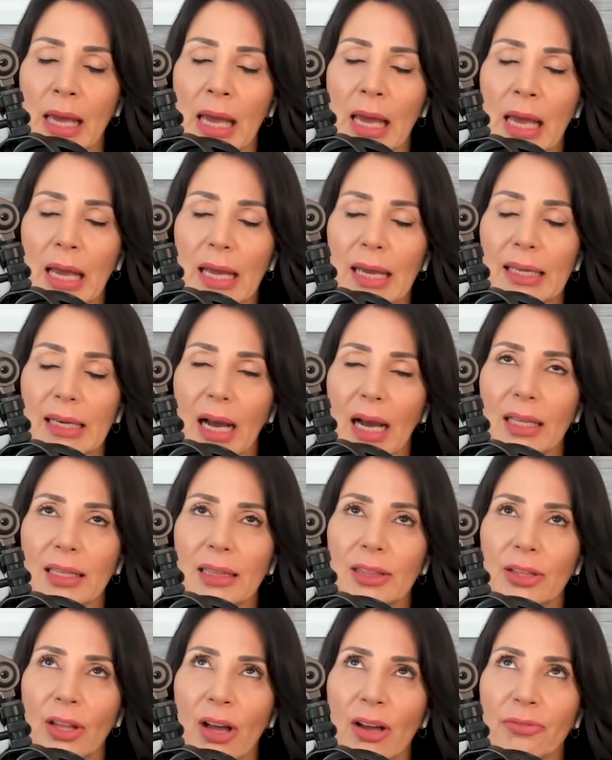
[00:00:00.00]
And I
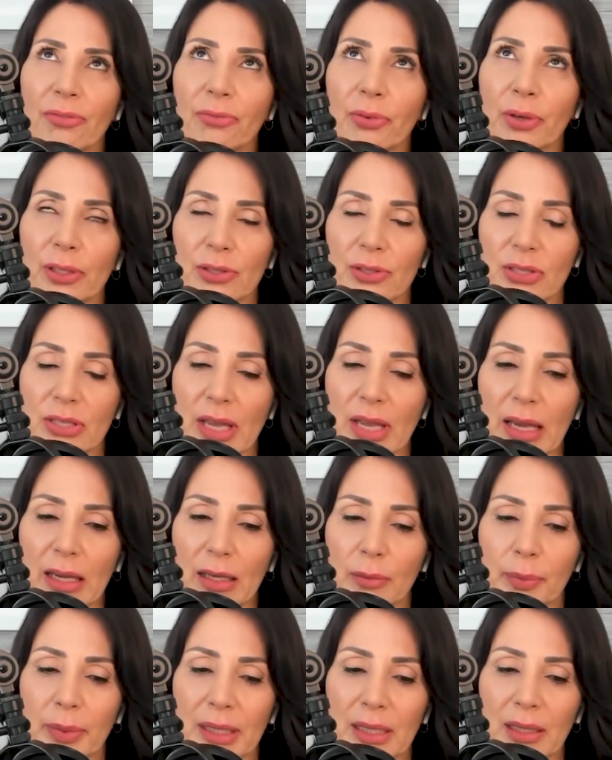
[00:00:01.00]
love what you're
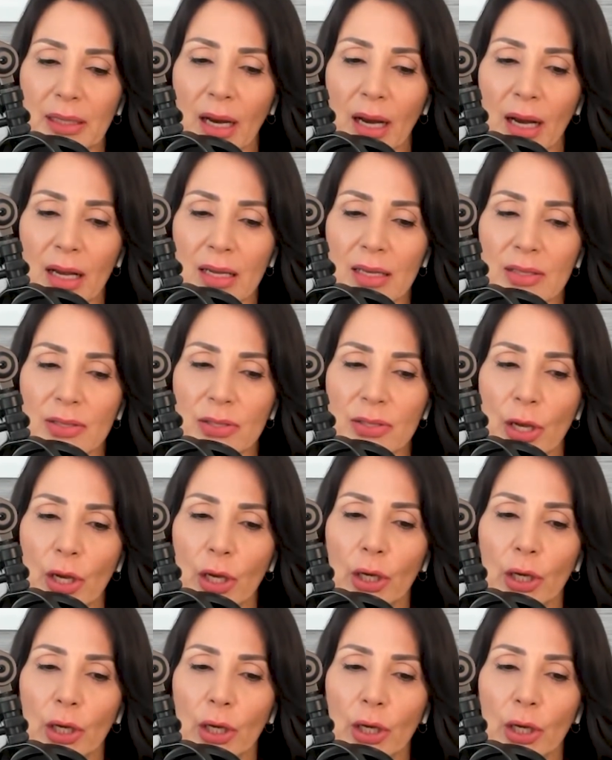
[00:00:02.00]
saying because